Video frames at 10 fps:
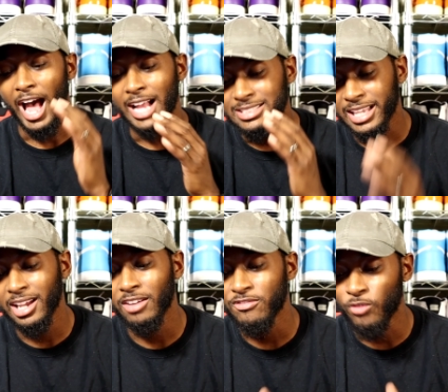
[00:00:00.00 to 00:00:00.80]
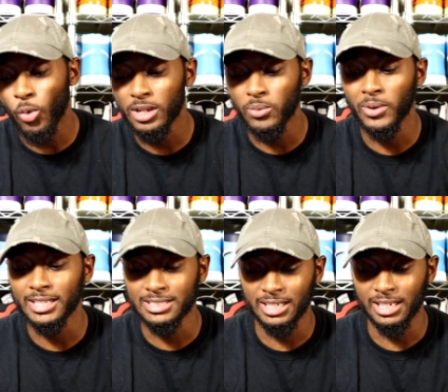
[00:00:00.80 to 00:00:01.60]
Isaiah
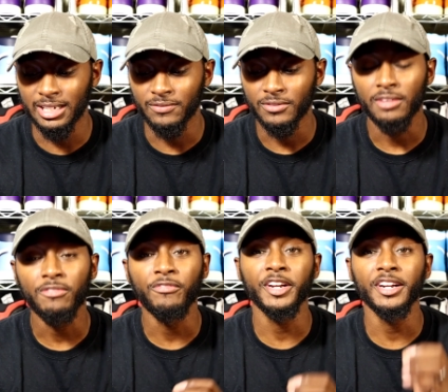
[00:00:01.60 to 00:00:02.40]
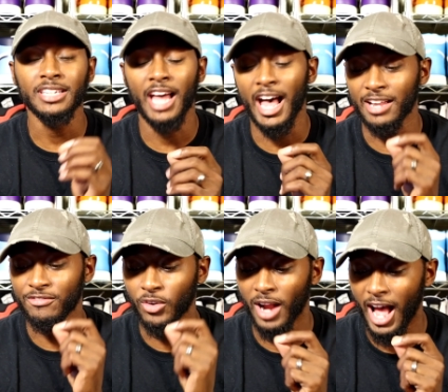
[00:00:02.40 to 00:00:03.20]
41, 10, Fear
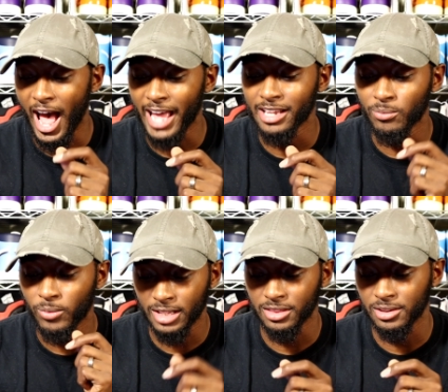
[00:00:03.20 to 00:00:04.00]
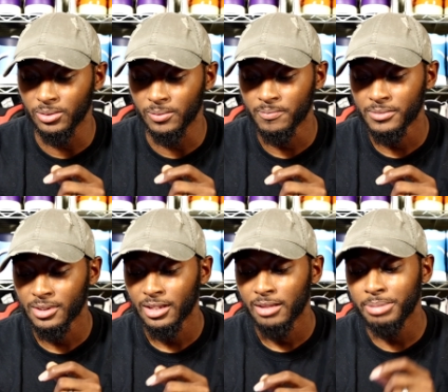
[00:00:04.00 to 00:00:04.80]
not, for I am with you.
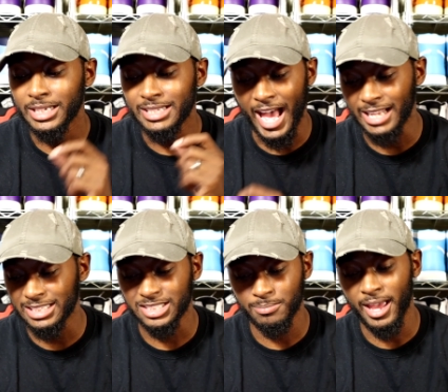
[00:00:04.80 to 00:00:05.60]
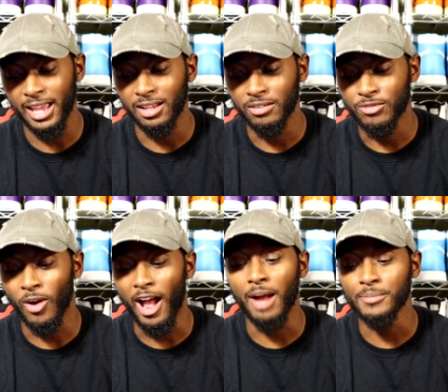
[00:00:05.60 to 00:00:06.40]
Be not dismayed,
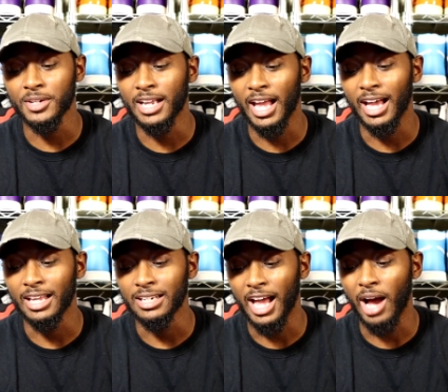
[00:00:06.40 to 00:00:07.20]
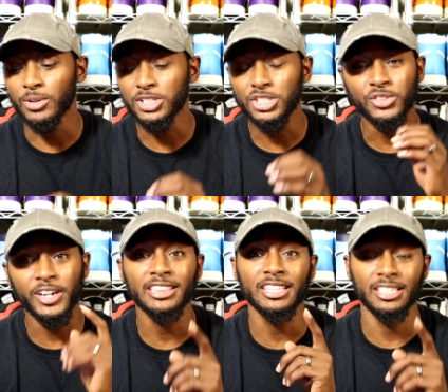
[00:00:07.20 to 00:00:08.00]
for I am your God. I will
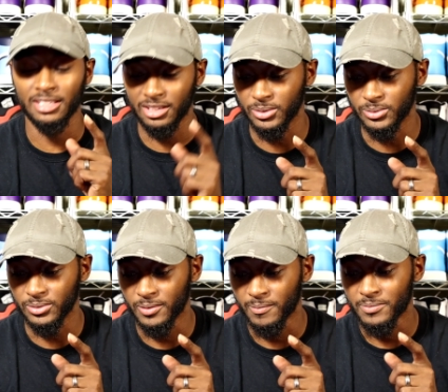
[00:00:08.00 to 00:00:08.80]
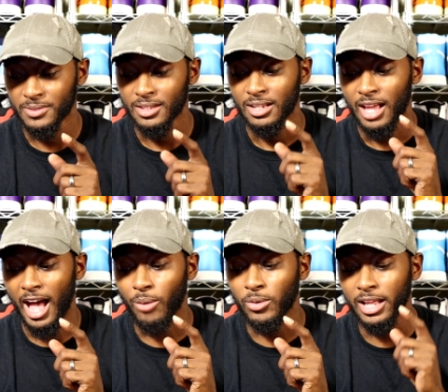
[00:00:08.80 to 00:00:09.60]
strengthen you.
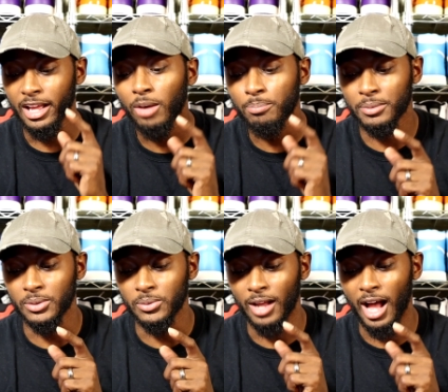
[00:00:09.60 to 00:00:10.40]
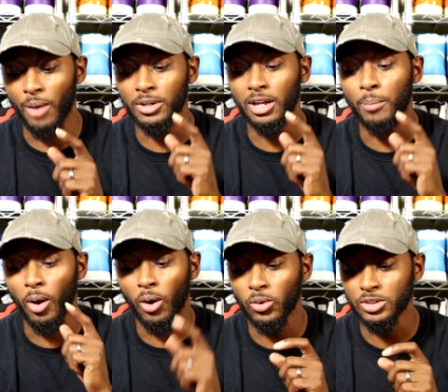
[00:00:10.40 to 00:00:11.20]
I will help you. I will
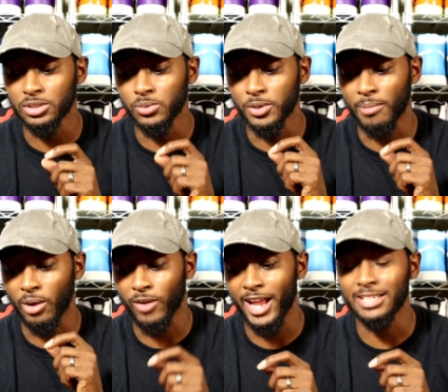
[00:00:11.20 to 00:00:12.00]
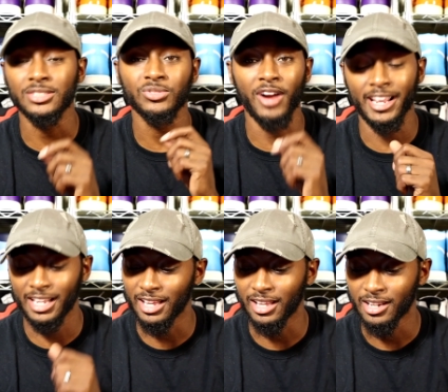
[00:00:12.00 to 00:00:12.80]
uphold you with my righteous
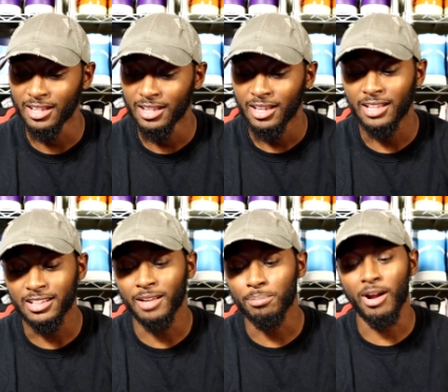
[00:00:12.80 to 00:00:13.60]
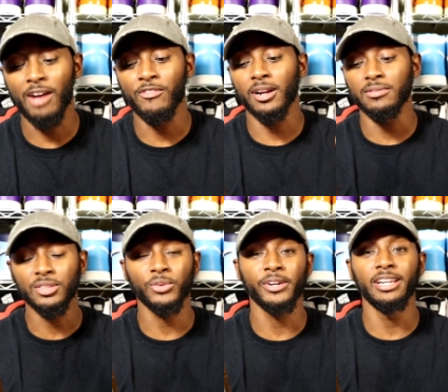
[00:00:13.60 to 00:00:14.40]
right hand. And then
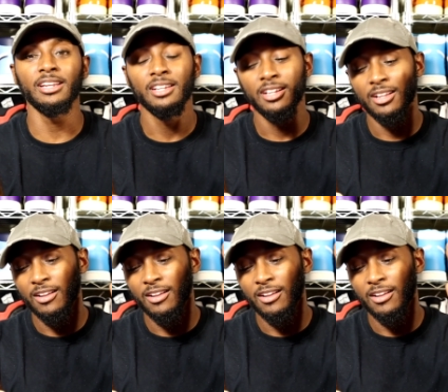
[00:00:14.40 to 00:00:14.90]
Proverbs 3